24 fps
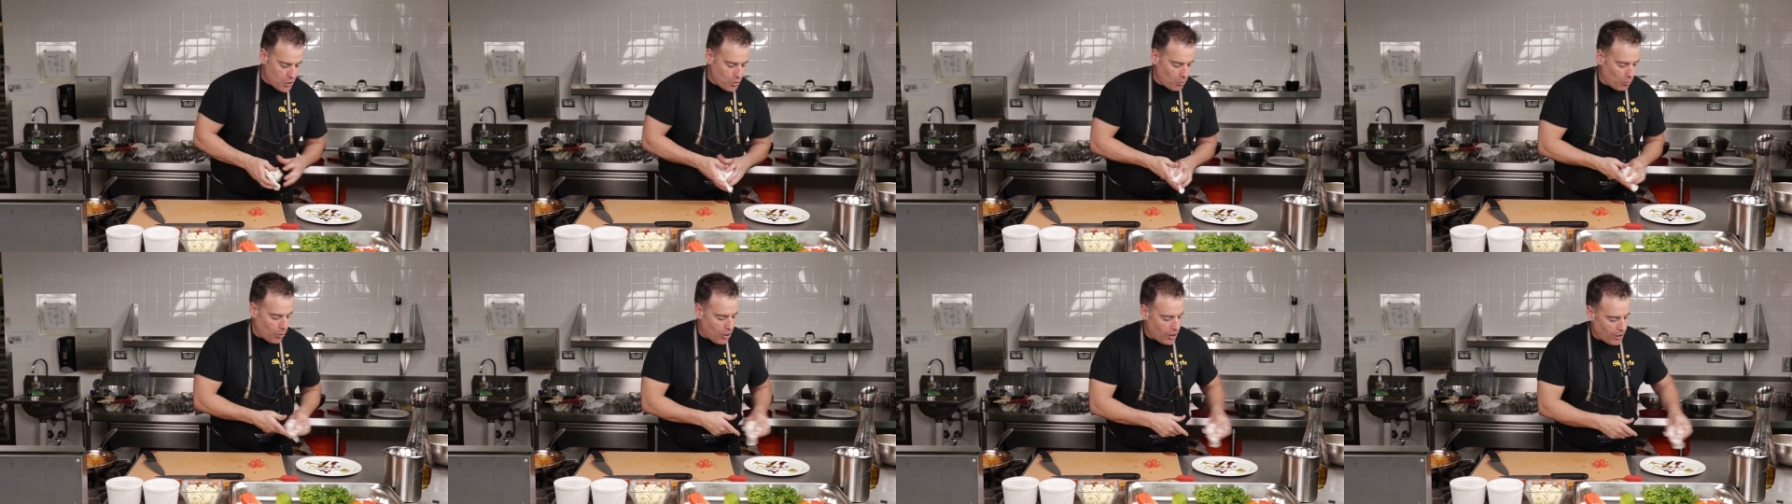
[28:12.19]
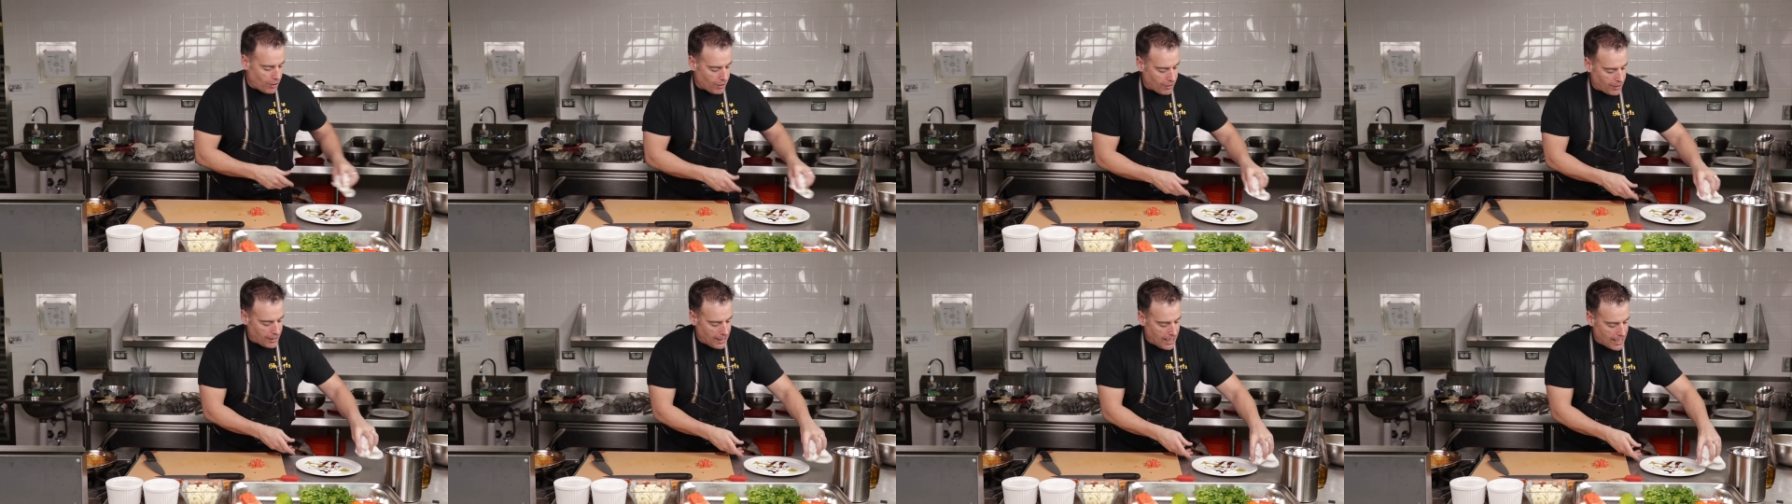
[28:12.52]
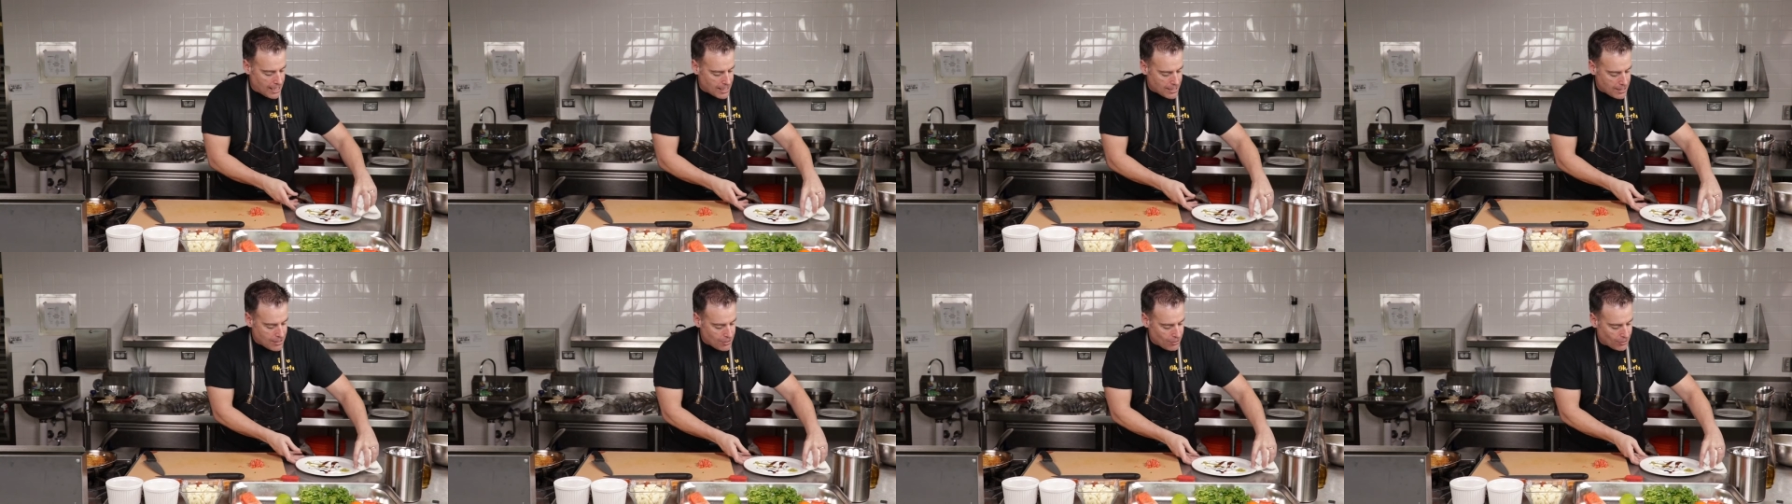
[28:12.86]
you want your
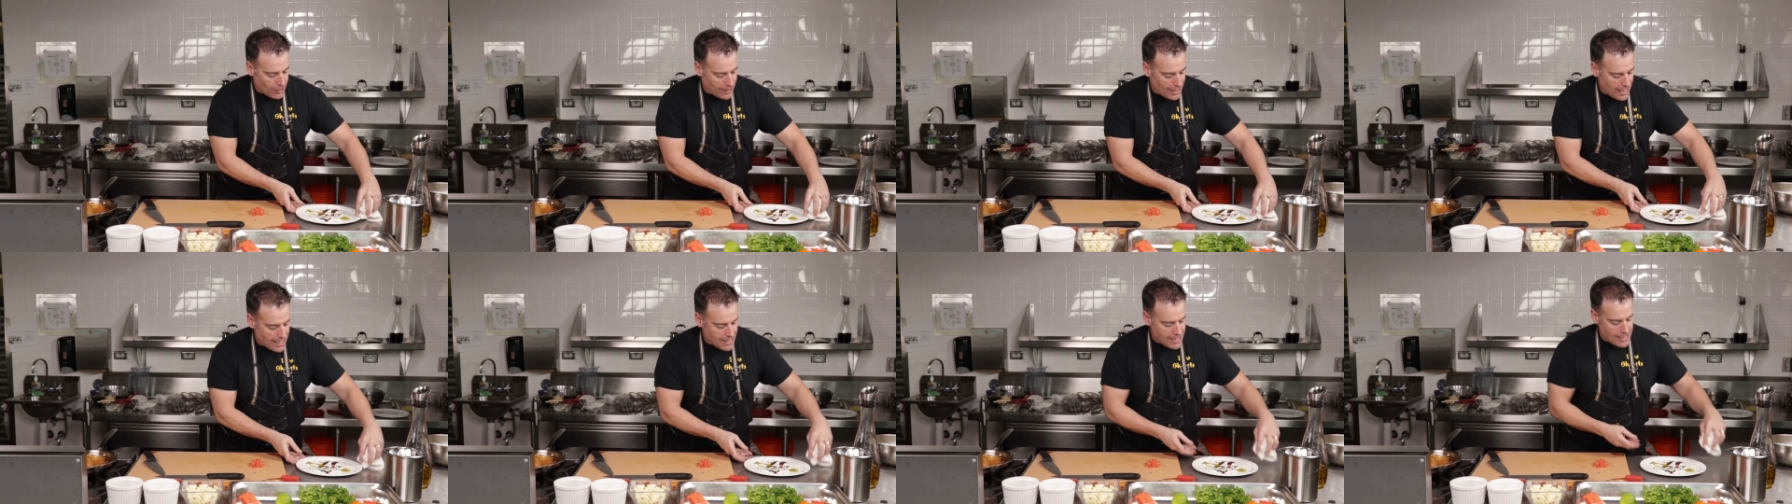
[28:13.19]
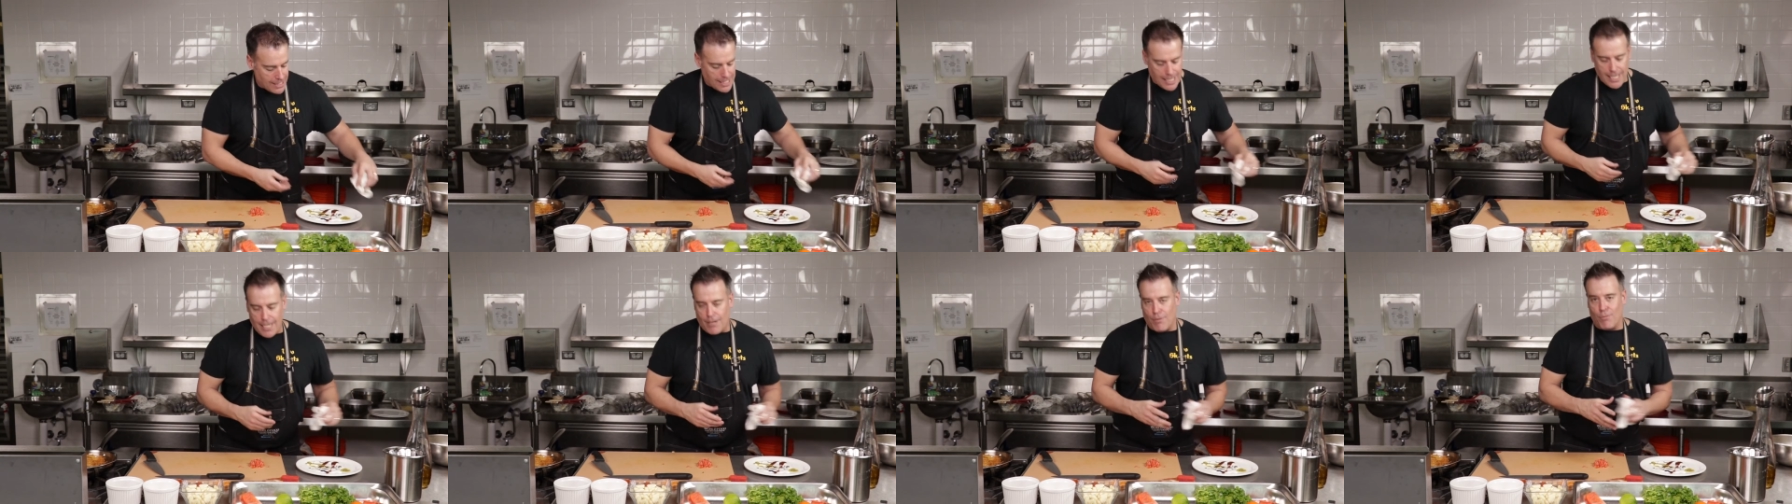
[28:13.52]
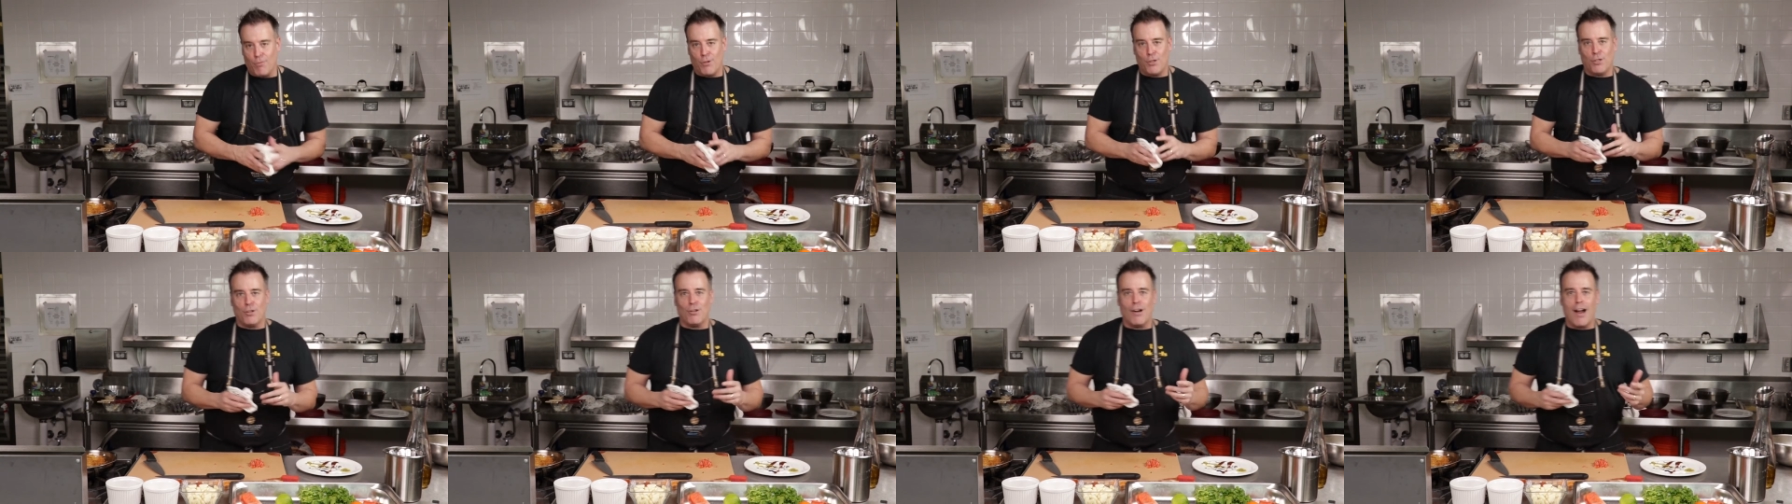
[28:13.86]
guests eat
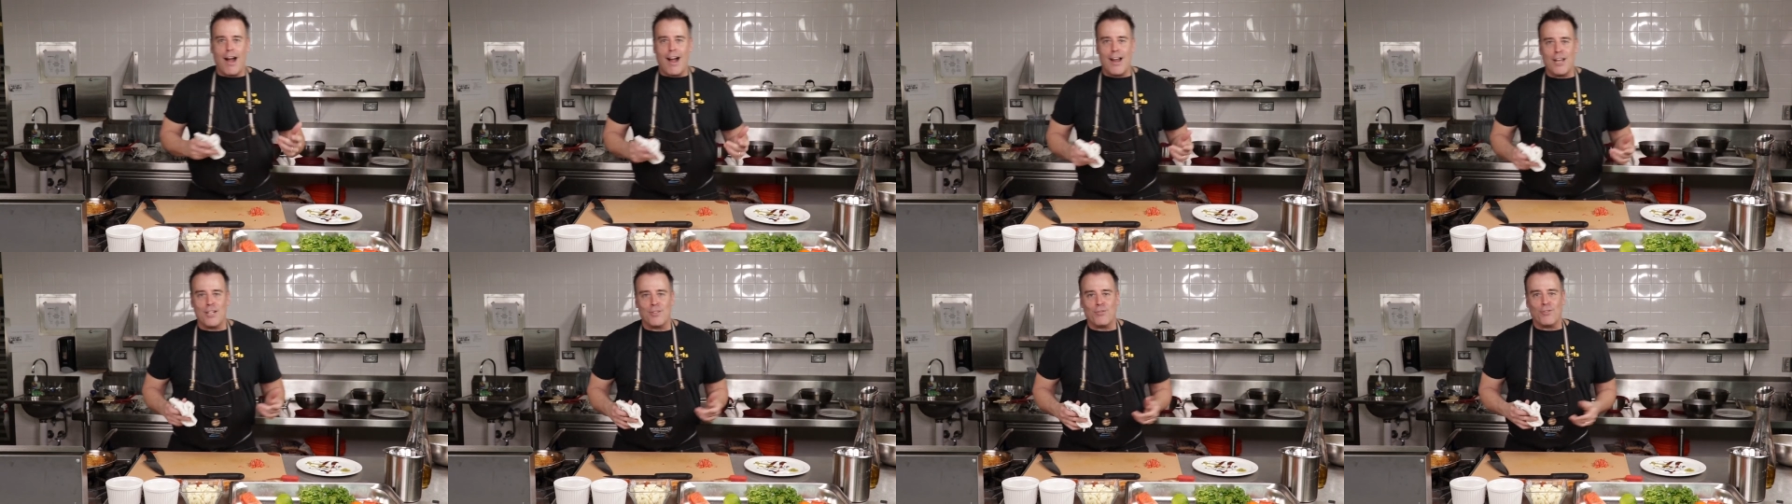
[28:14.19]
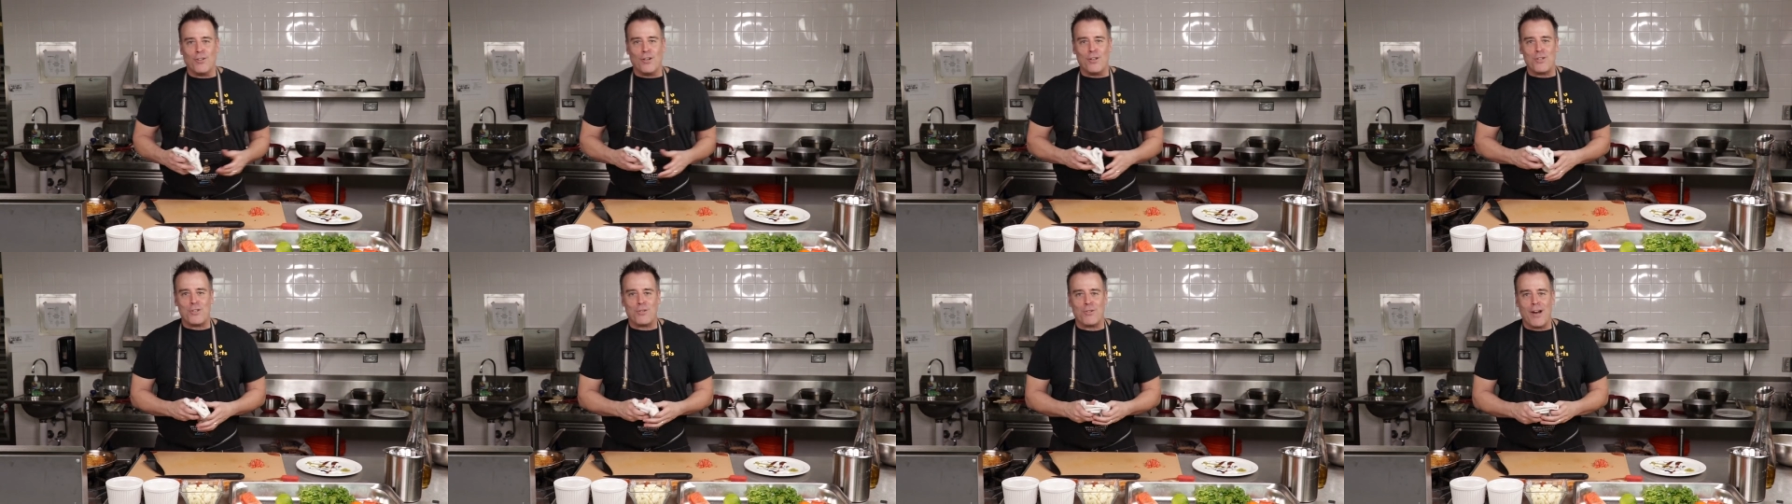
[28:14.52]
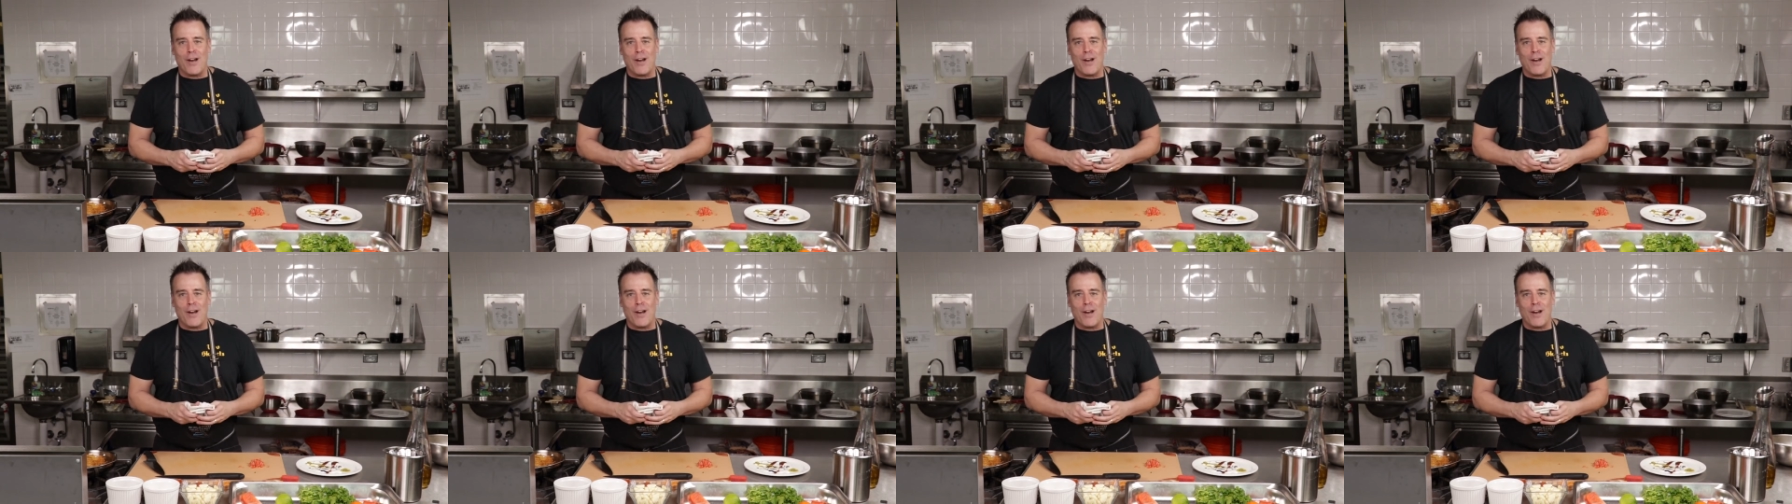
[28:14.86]
with your eyes first,